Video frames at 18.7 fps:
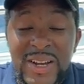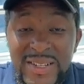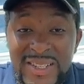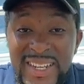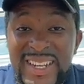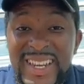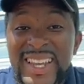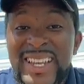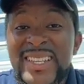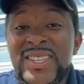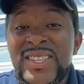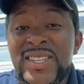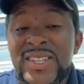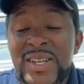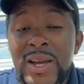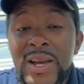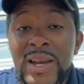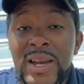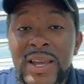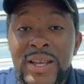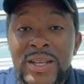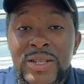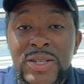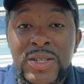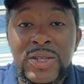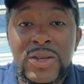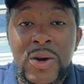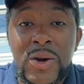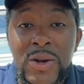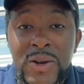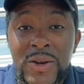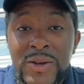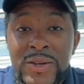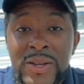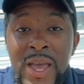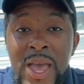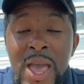in Stirling,
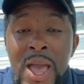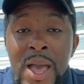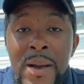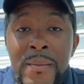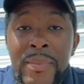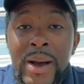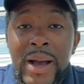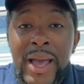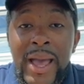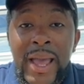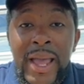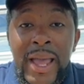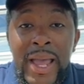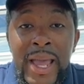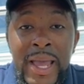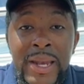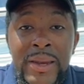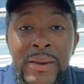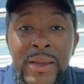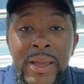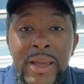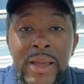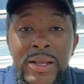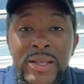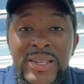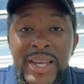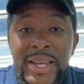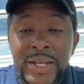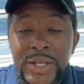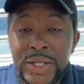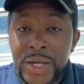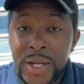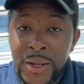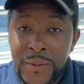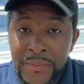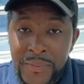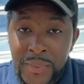Scotland, by a head
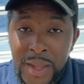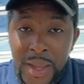teacher